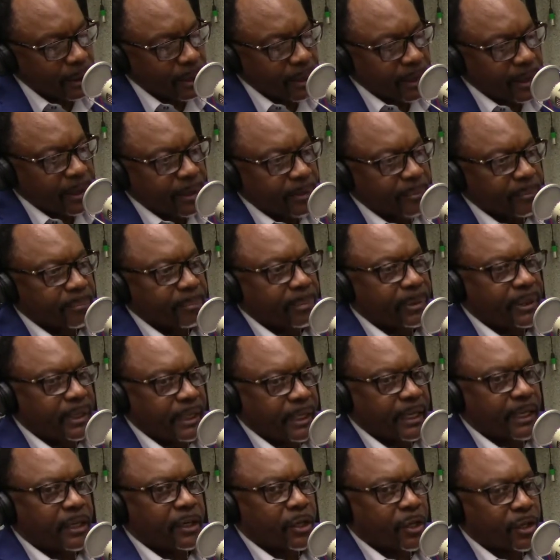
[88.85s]
and put
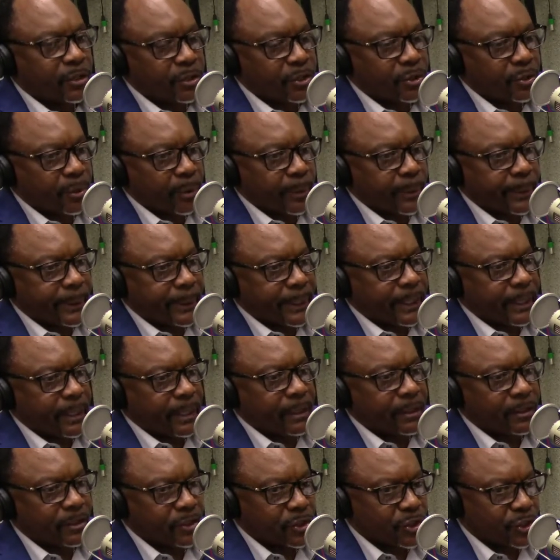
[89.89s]
in Your
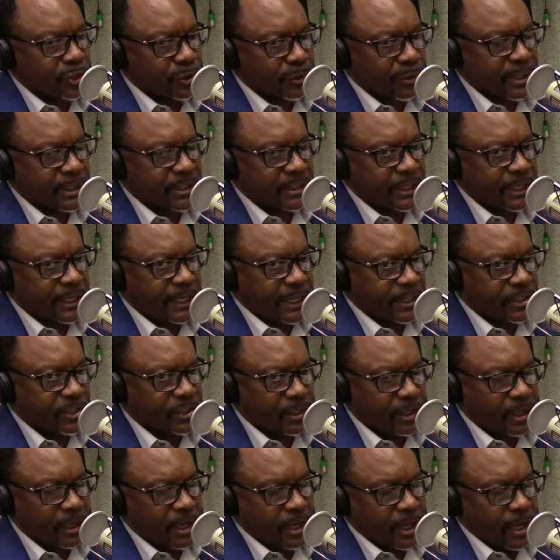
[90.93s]
Insurance
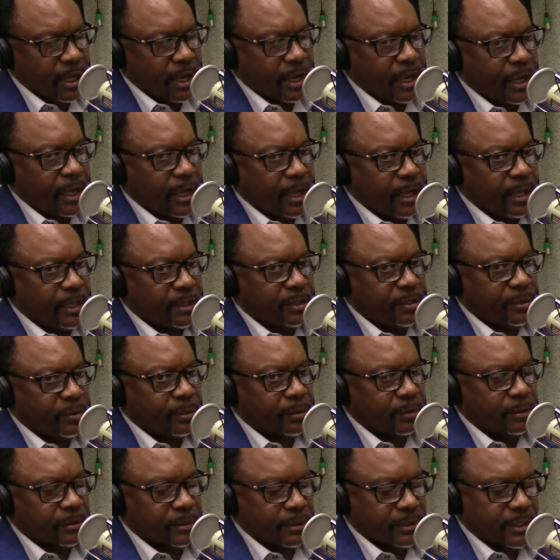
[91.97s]
Connection, and
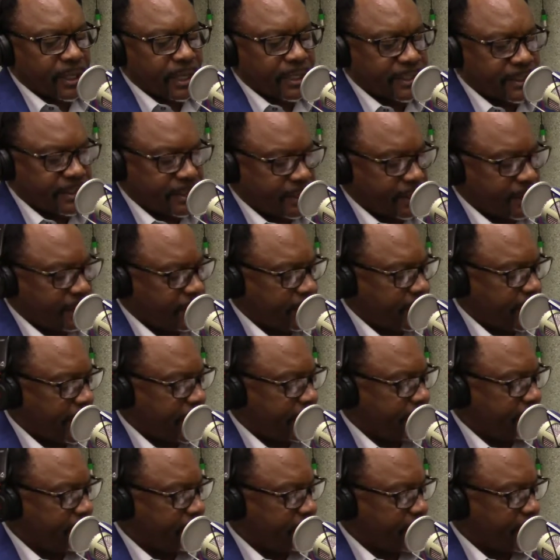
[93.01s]
you'll see an
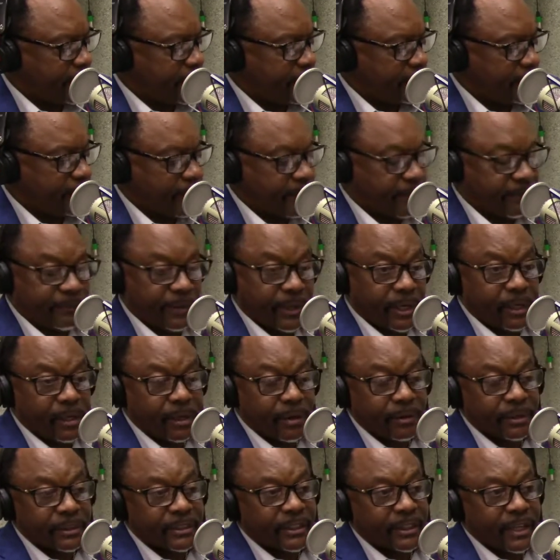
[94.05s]
8-minute
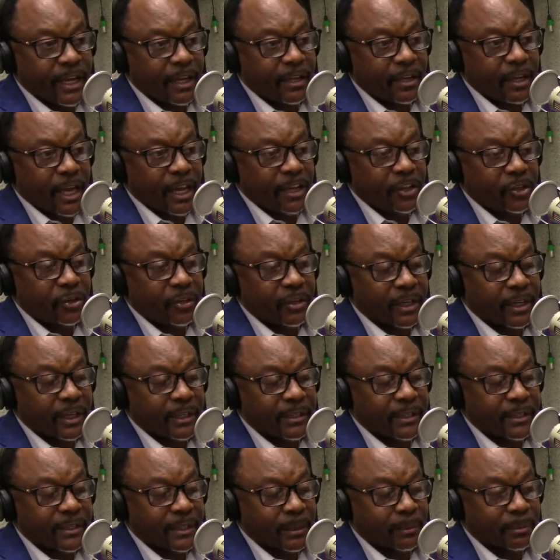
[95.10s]
video, and you can get
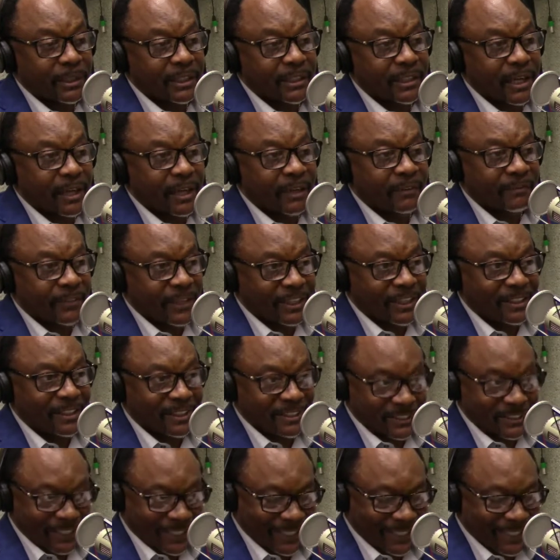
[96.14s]
to see what the Don Father
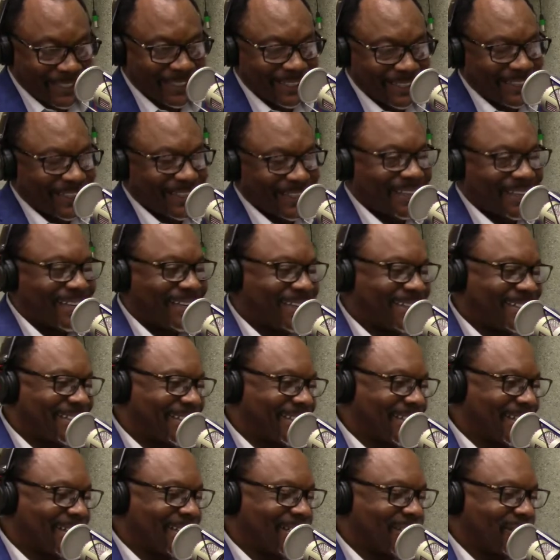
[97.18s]
looks like and
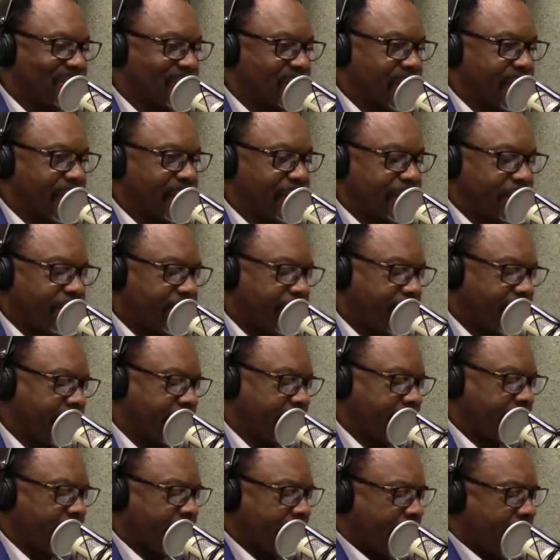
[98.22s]
enjoy the
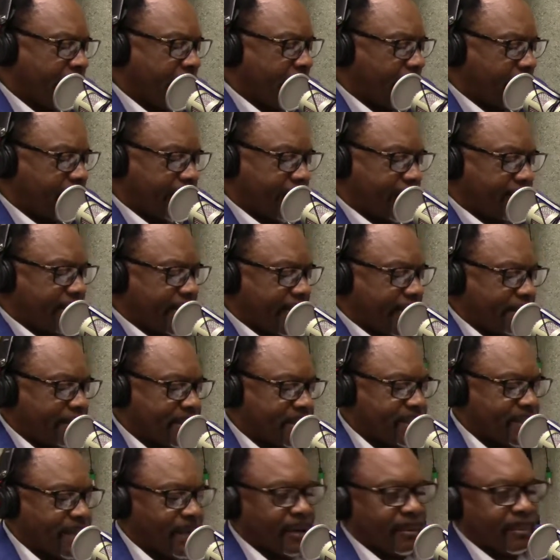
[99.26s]
film. Again, my name
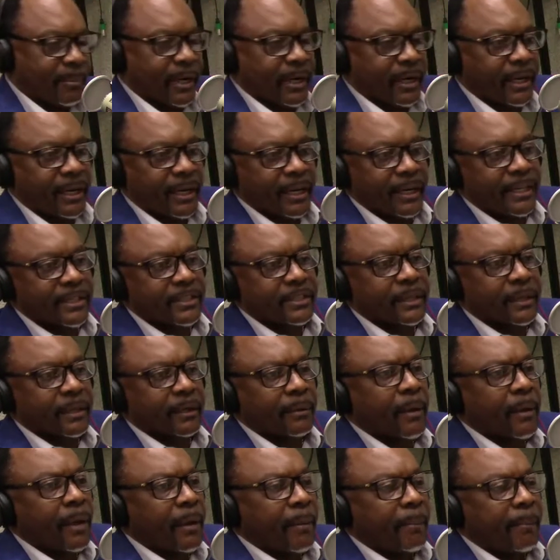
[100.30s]
is Donald Marquez.
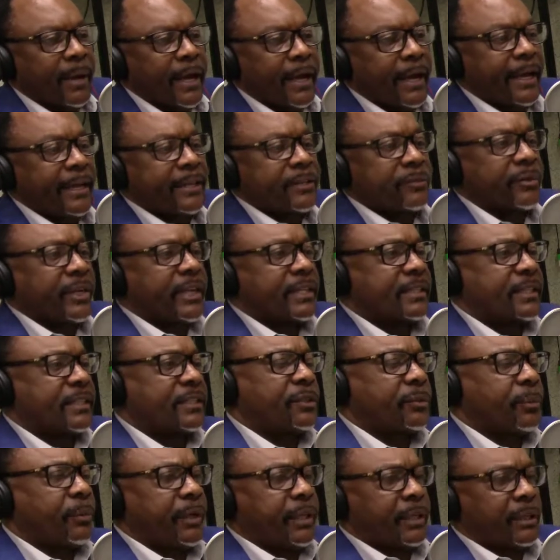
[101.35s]
My address is
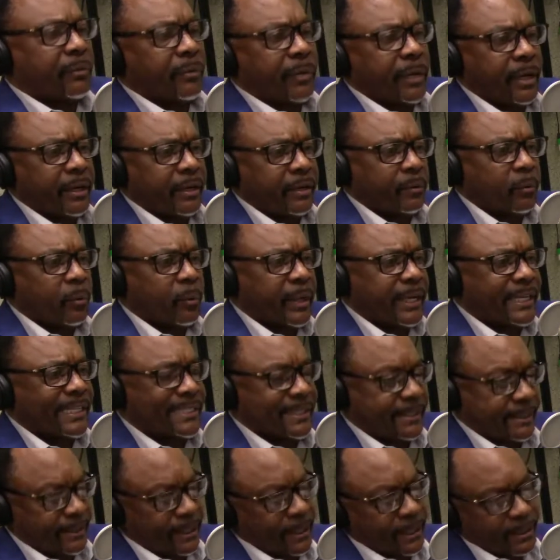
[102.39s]
2300
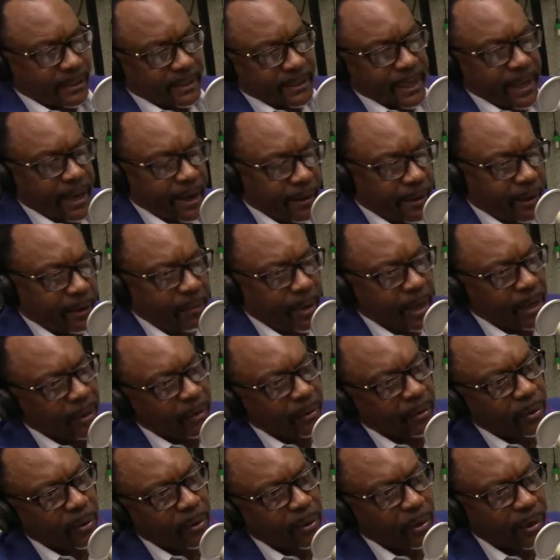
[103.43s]
West Sahara, right
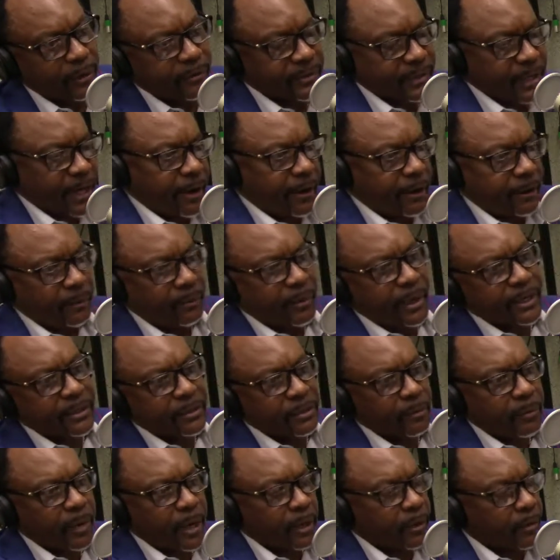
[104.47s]
on the corner of Sahara and
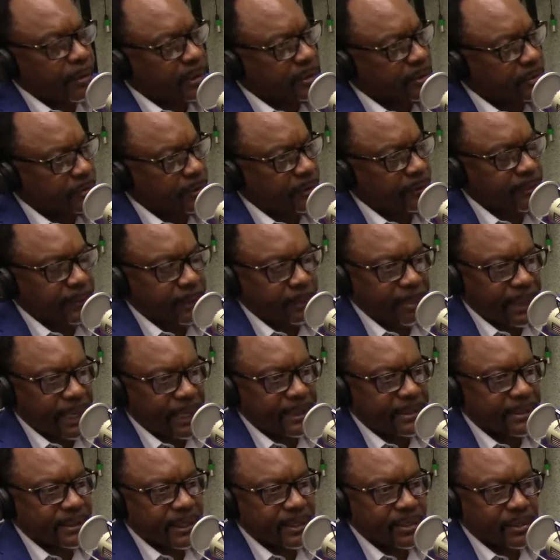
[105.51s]
Rancho, right across the street from the
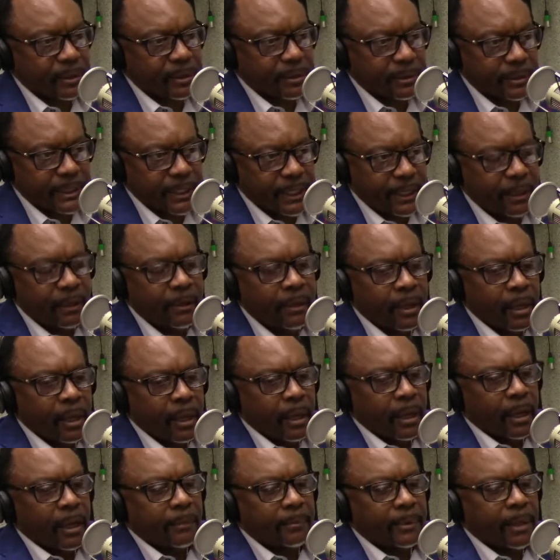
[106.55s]
Palace Station Hotel.
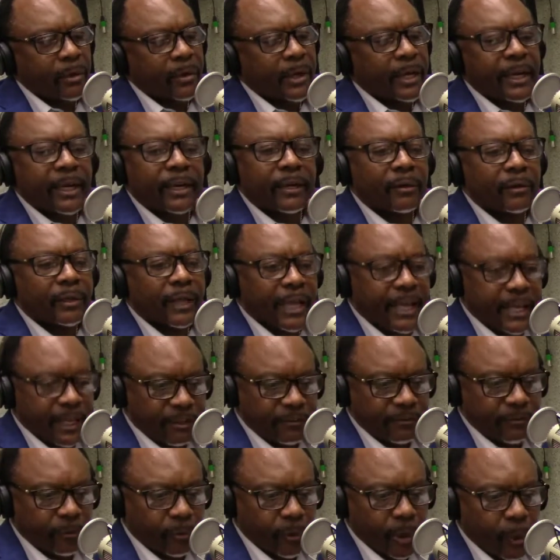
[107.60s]
I'm located on the
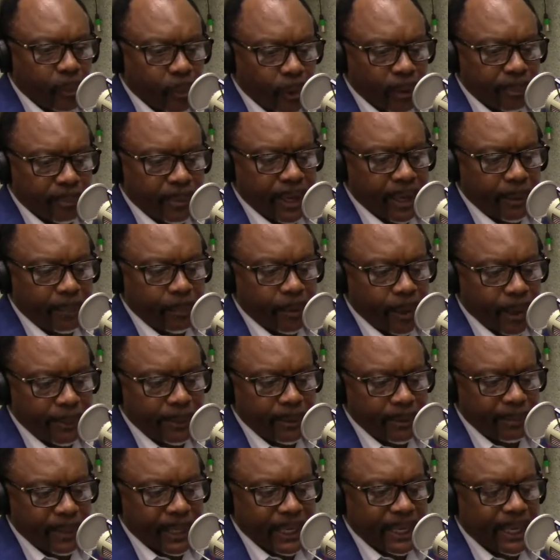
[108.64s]
8th floor. I work by
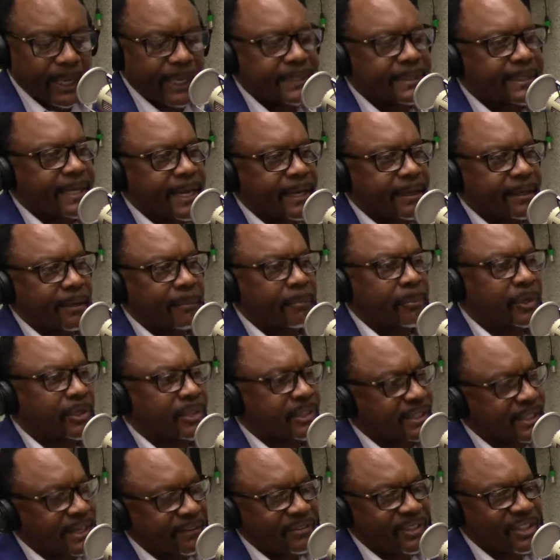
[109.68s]
appointment. My contact number is
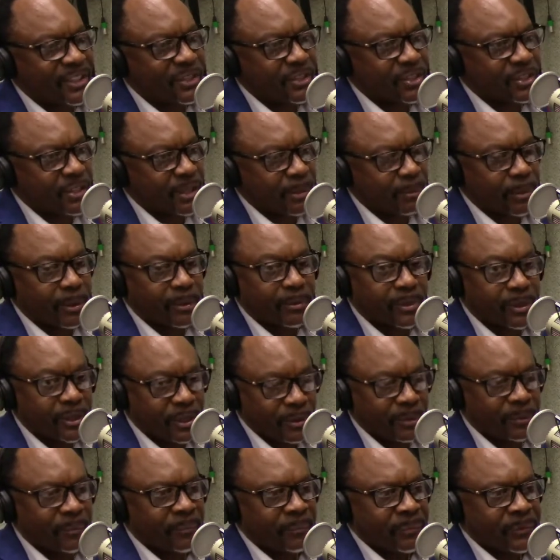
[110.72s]

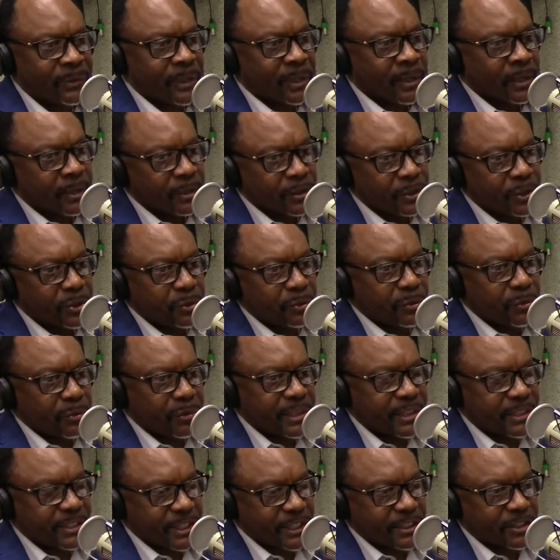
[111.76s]

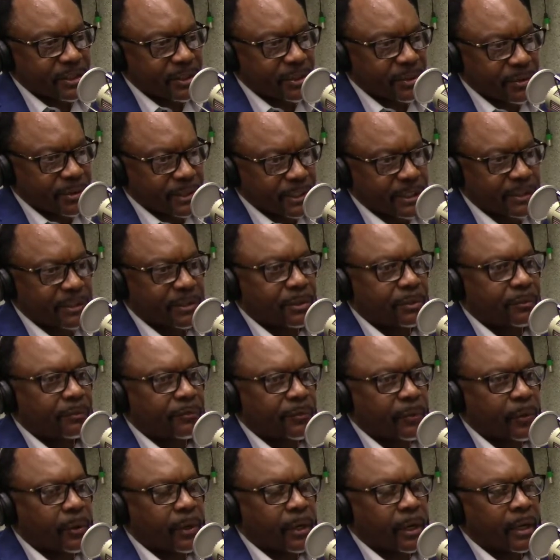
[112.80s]

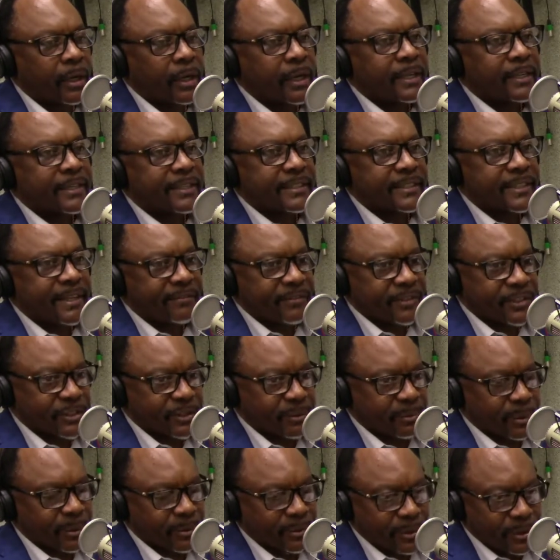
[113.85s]
702-236-2624,
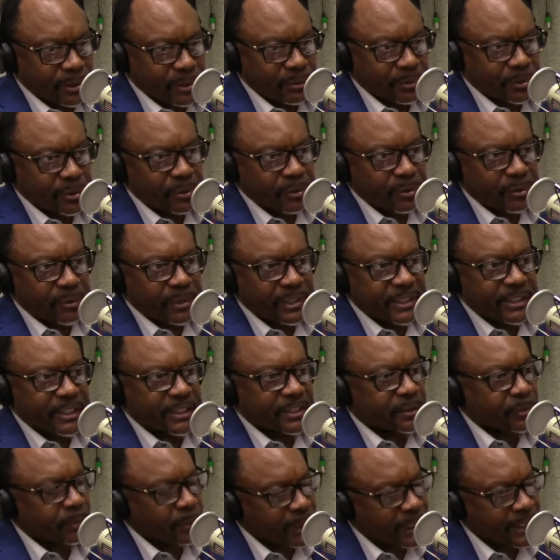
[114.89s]

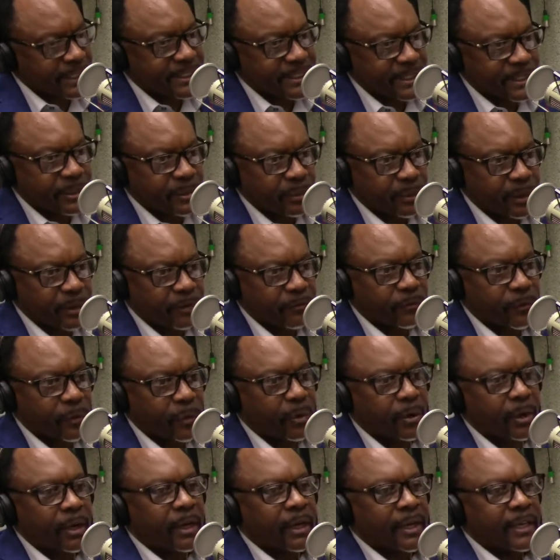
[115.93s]
702-236-2624,